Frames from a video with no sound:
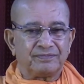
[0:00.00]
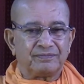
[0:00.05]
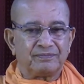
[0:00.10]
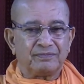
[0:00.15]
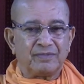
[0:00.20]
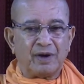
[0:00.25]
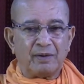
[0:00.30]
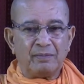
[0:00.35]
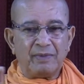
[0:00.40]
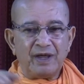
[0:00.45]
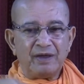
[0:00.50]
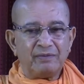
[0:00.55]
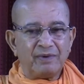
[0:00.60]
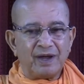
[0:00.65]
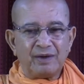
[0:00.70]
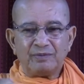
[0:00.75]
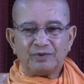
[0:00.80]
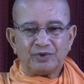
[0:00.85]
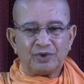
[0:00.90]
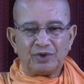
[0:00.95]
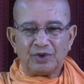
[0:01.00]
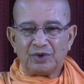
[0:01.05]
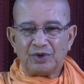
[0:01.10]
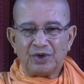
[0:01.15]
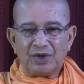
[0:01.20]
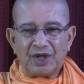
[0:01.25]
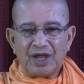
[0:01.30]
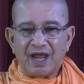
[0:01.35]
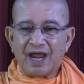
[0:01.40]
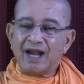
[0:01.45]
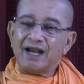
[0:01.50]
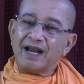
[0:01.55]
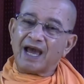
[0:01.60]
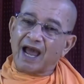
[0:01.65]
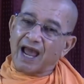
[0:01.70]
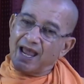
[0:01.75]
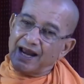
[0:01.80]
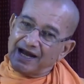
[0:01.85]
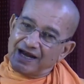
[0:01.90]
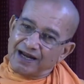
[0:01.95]
Mamai Vamsho, and
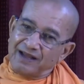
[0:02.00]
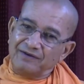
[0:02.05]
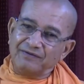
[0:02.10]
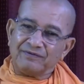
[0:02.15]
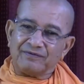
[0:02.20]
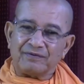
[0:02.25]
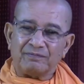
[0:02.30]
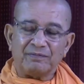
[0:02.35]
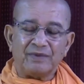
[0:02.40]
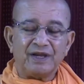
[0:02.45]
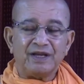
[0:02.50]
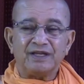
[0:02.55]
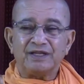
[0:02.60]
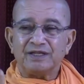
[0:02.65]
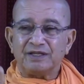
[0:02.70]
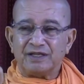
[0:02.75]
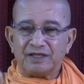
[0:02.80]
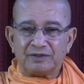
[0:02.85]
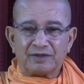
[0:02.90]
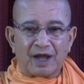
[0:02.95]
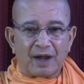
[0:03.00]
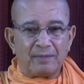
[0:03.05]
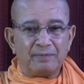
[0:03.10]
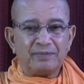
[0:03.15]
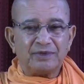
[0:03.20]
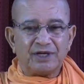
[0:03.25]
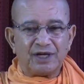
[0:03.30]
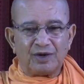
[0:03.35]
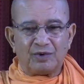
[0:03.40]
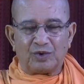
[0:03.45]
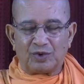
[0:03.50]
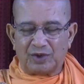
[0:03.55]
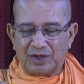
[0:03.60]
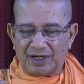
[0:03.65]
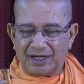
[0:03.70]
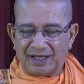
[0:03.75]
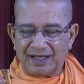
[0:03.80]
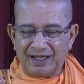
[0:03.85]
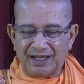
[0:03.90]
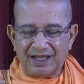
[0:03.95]
I live. It is Amsha
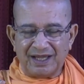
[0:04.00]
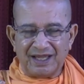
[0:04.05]
only.